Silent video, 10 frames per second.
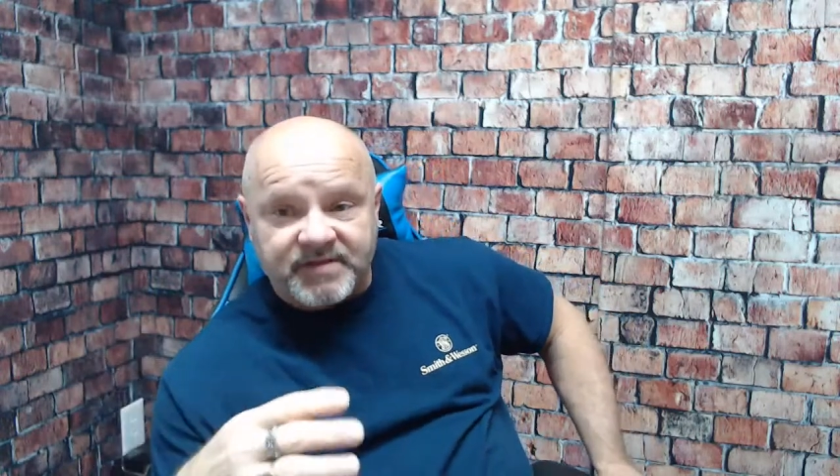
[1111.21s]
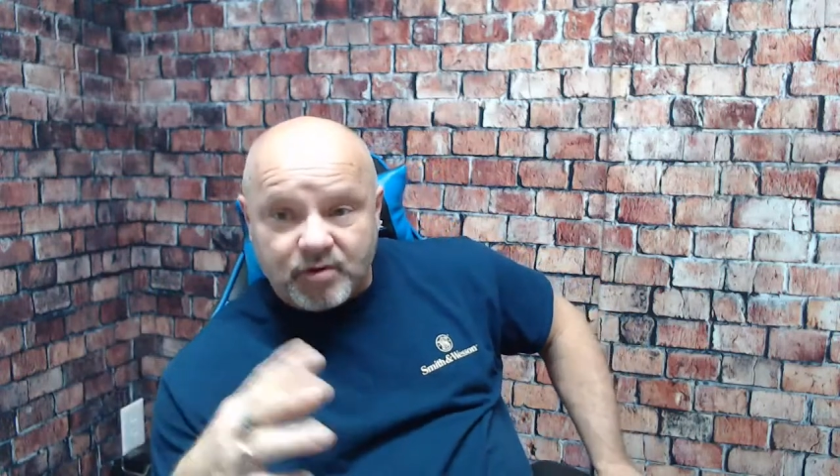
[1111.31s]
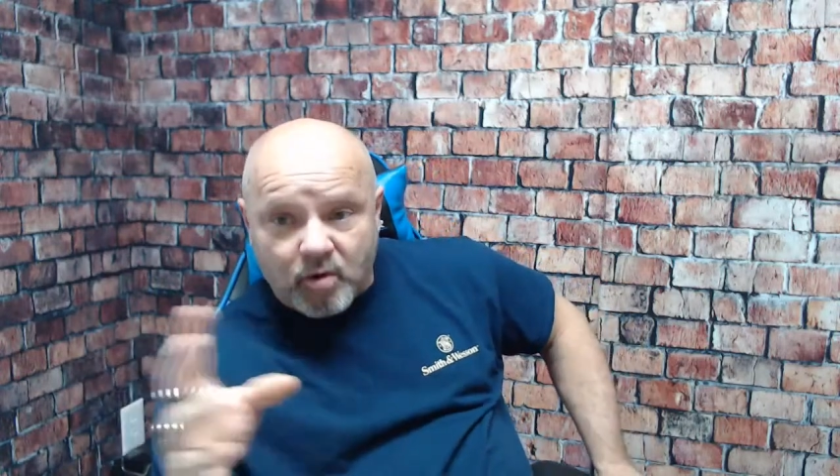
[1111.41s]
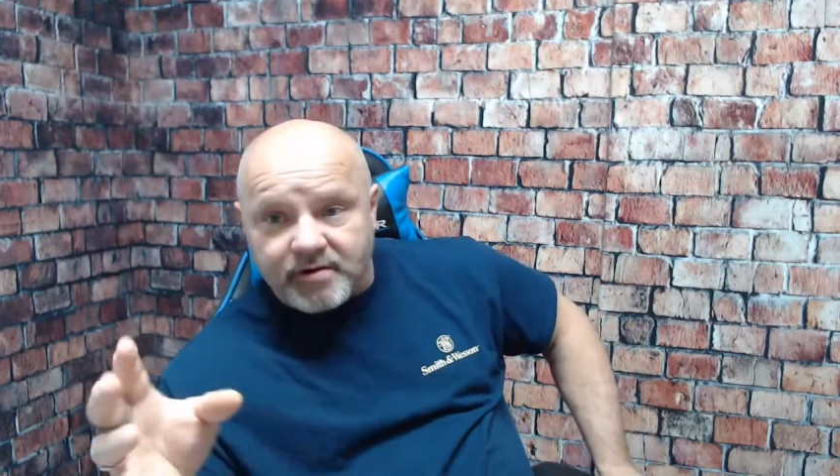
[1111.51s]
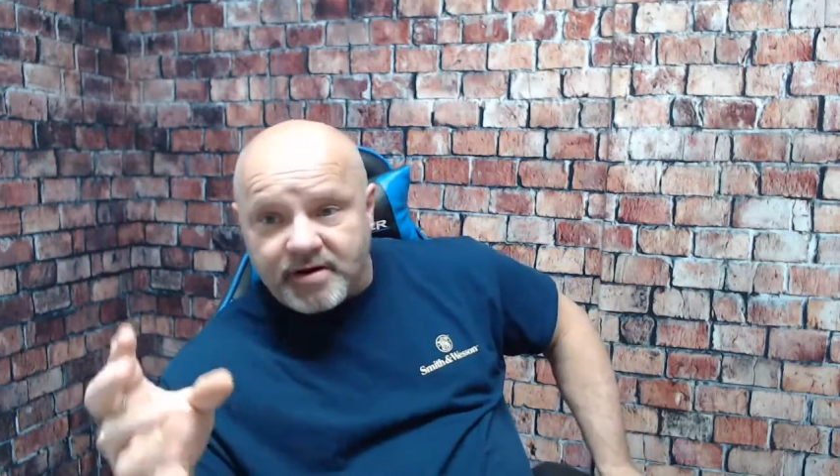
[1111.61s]

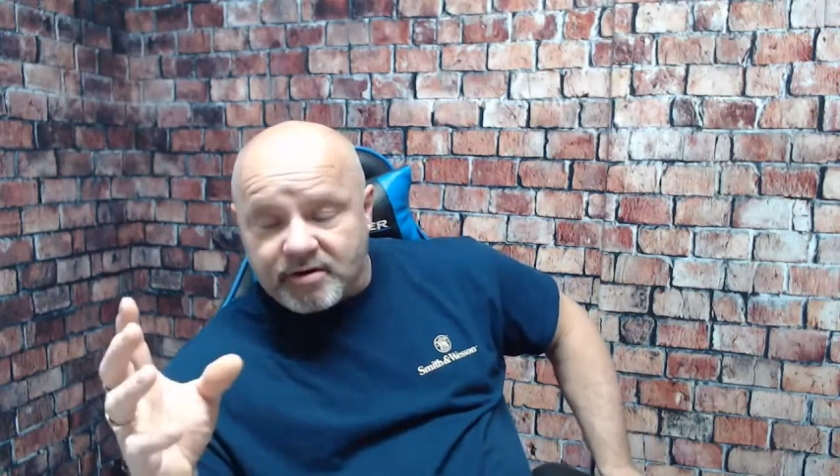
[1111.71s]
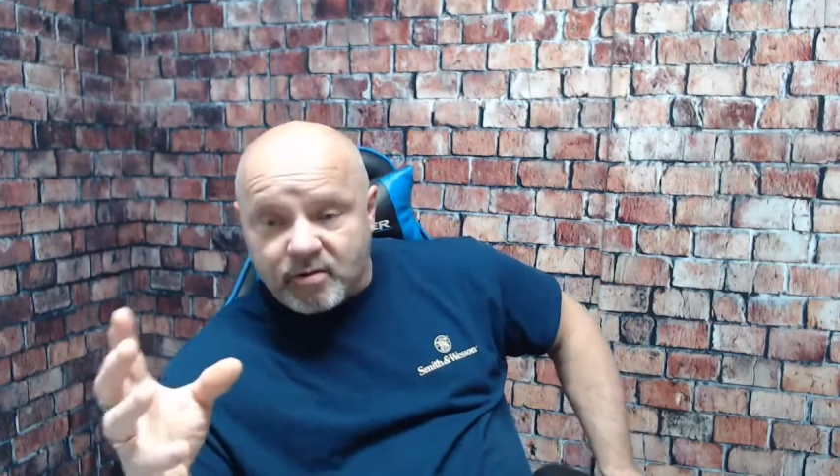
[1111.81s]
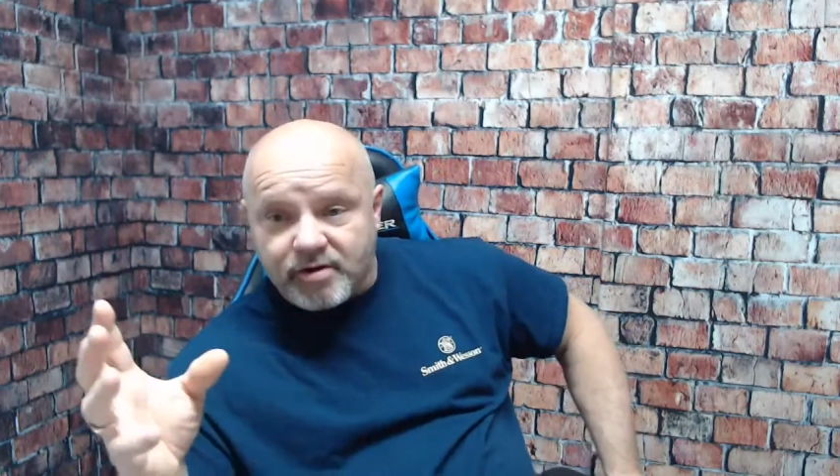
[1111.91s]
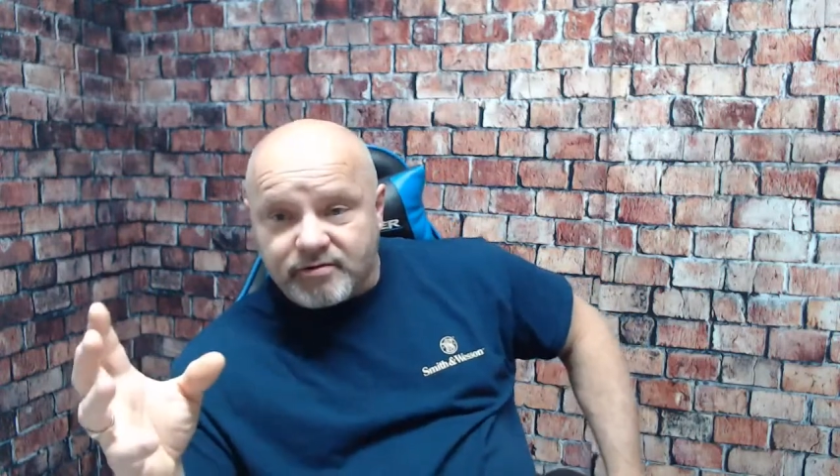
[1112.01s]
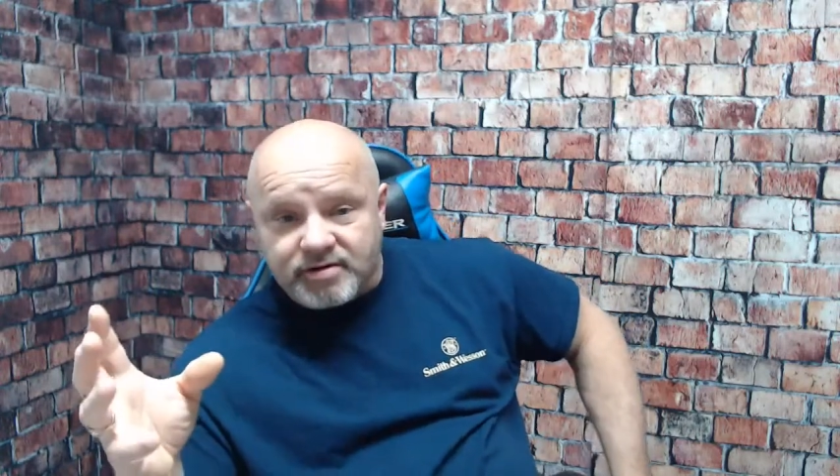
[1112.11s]
quote
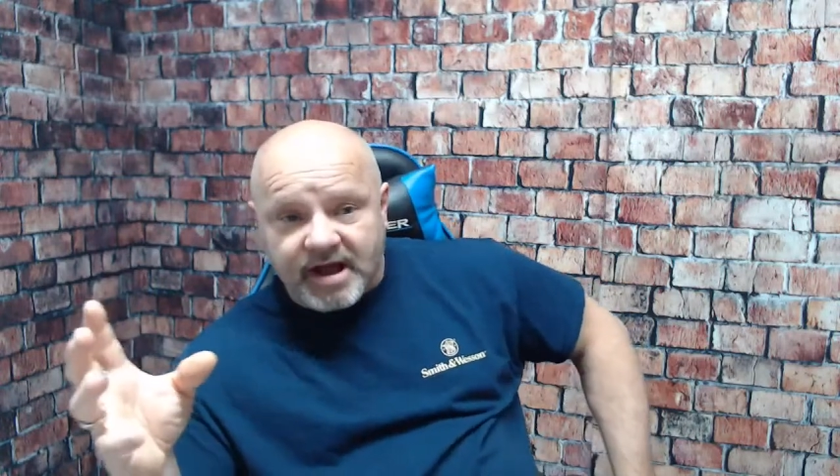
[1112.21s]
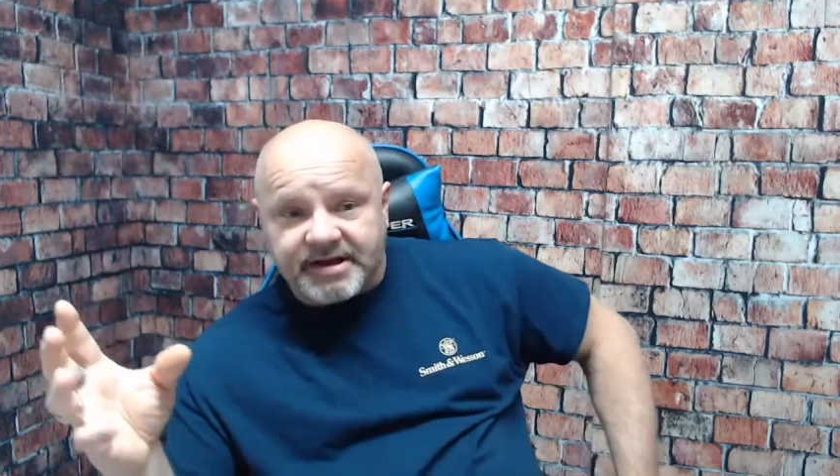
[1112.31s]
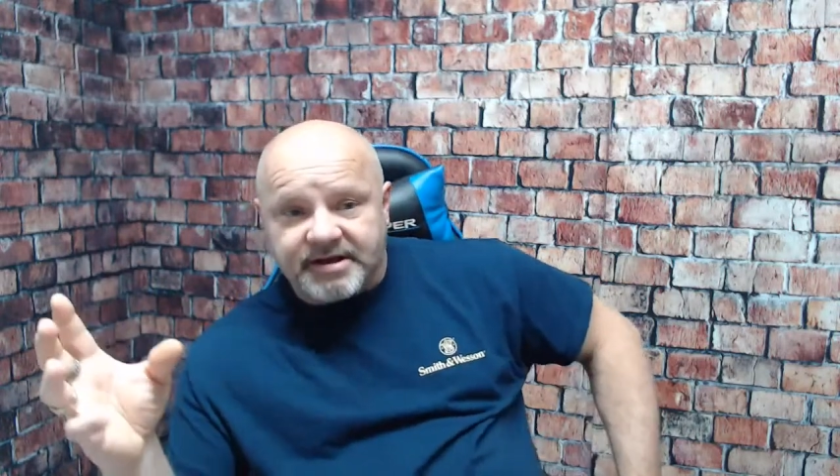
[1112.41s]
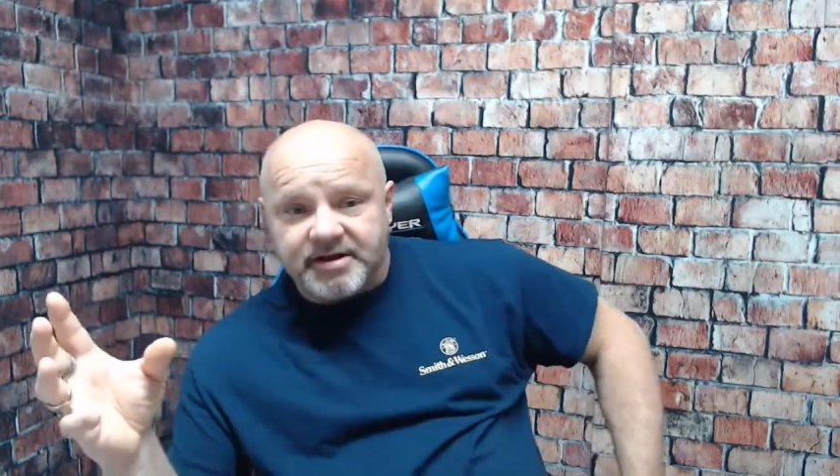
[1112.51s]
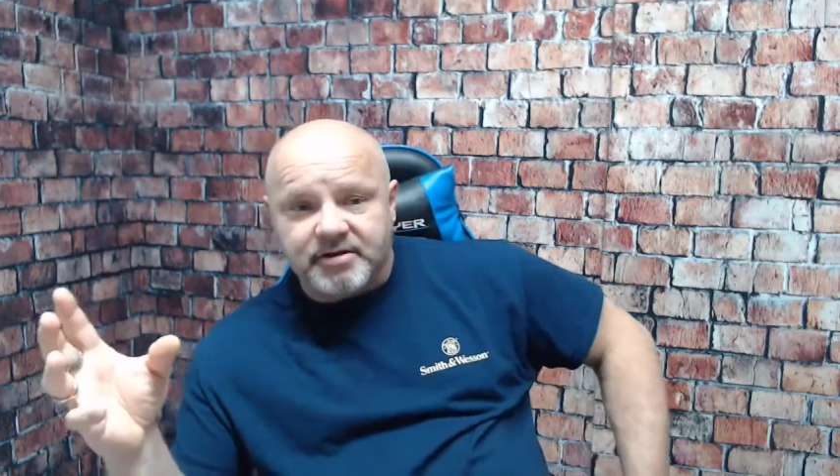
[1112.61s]
unquote,
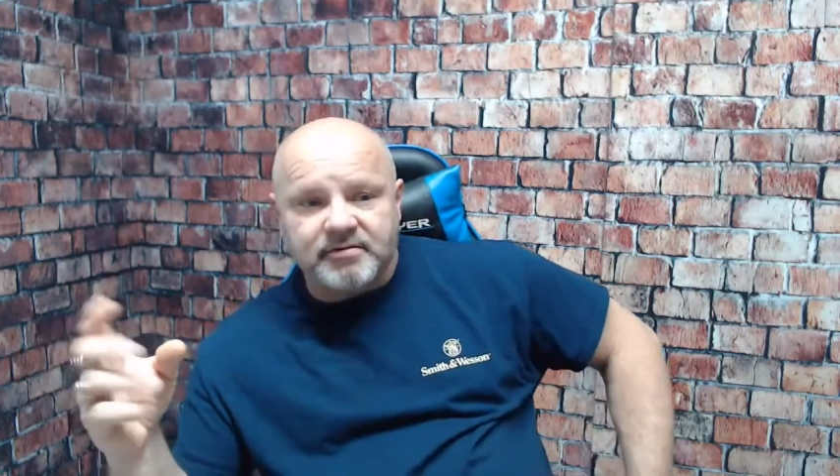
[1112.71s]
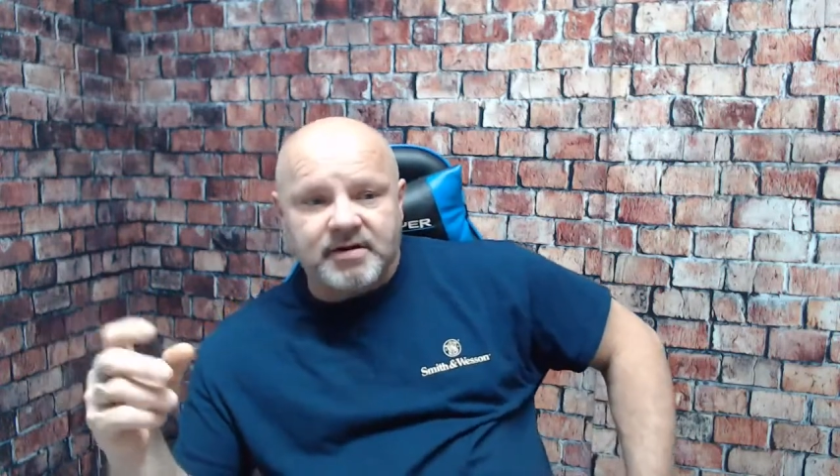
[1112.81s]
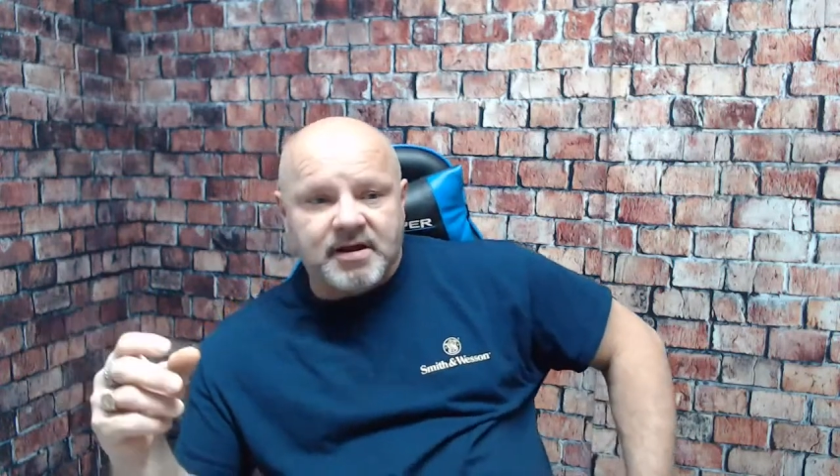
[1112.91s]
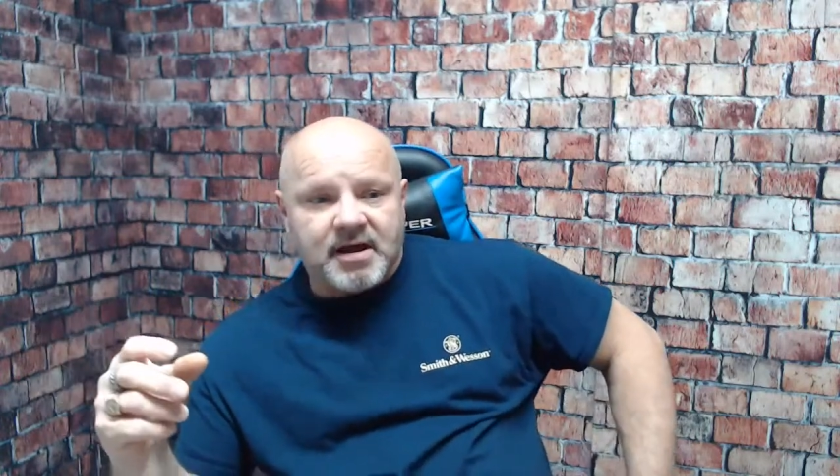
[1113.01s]
kind of new